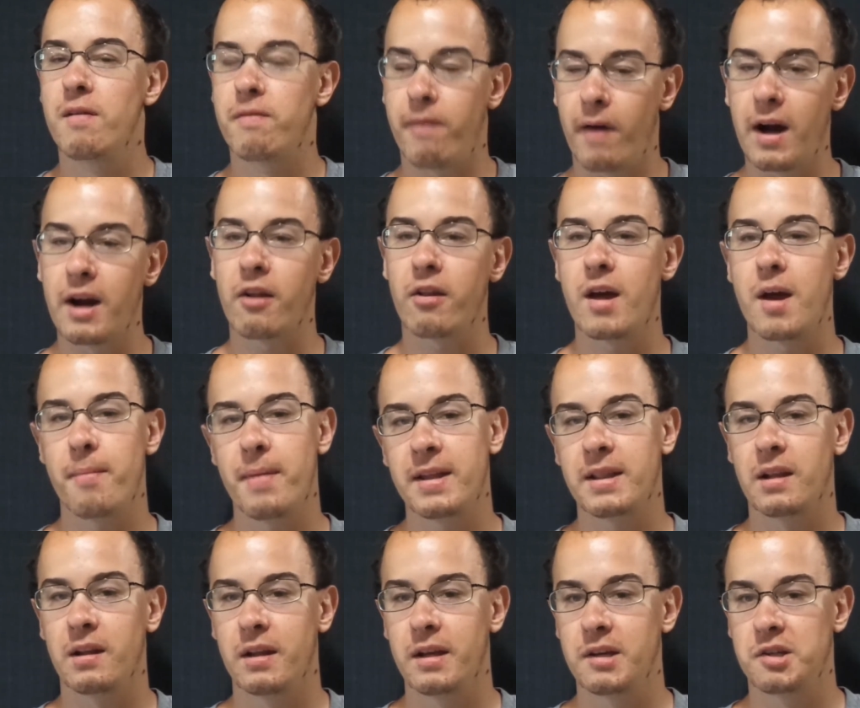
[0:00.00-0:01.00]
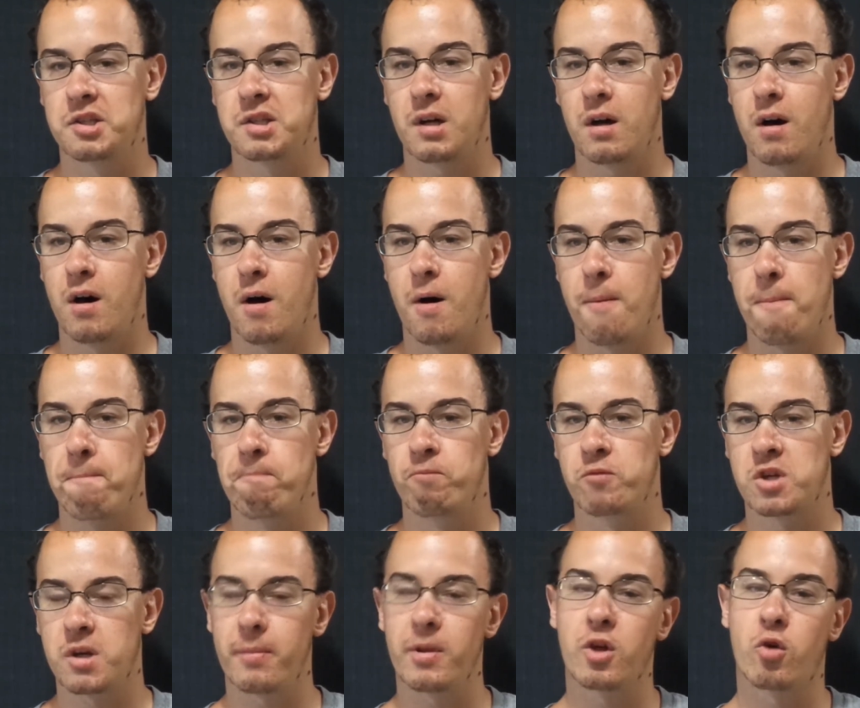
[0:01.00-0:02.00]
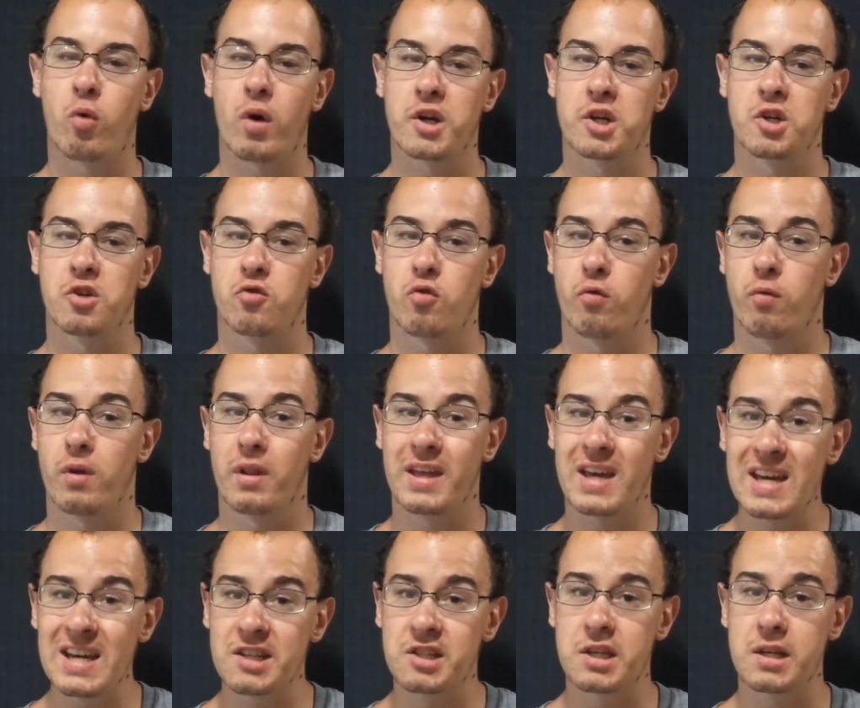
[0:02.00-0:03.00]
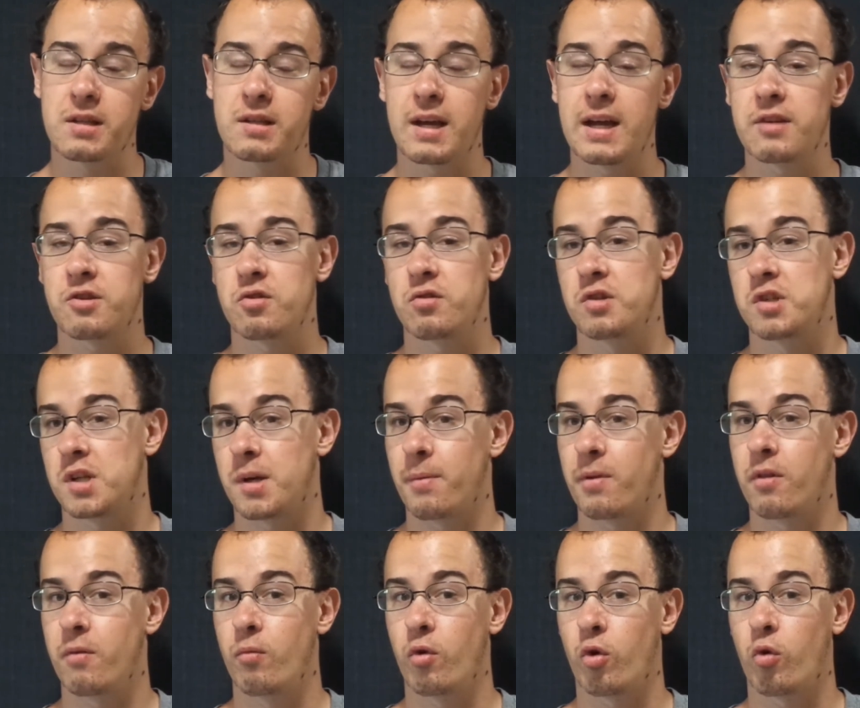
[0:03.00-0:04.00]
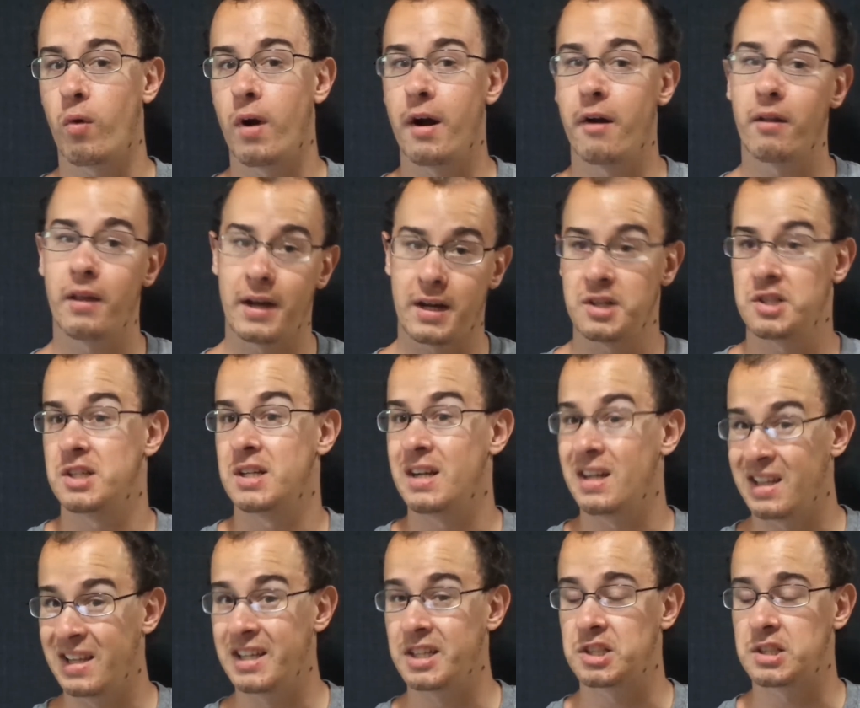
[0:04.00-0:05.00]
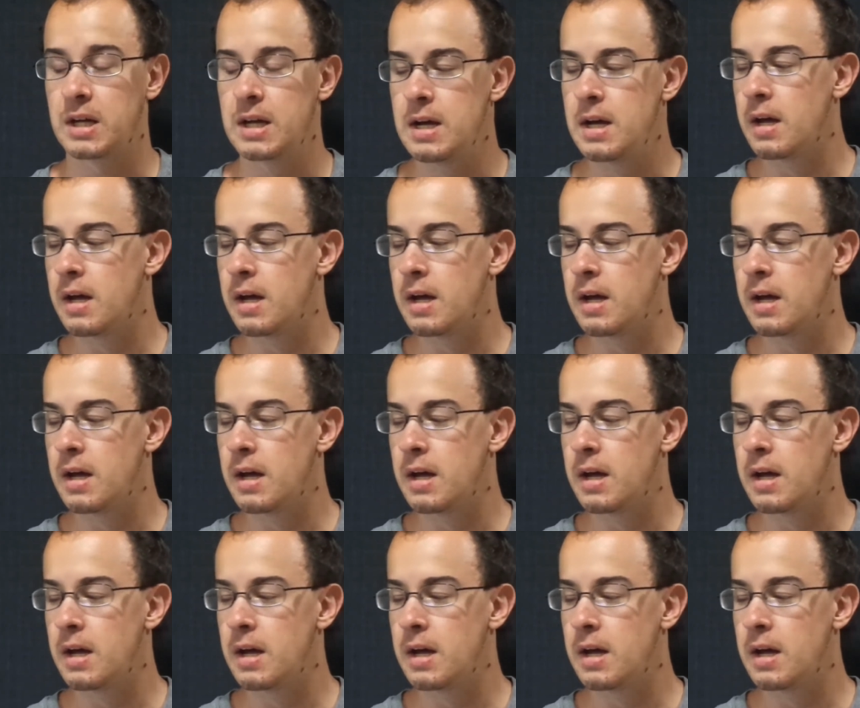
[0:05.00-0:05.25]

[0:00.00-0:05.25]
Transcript: Finally, I made the list. Um, some of the questions were really easy to answer, and some of them required, like I said, a list.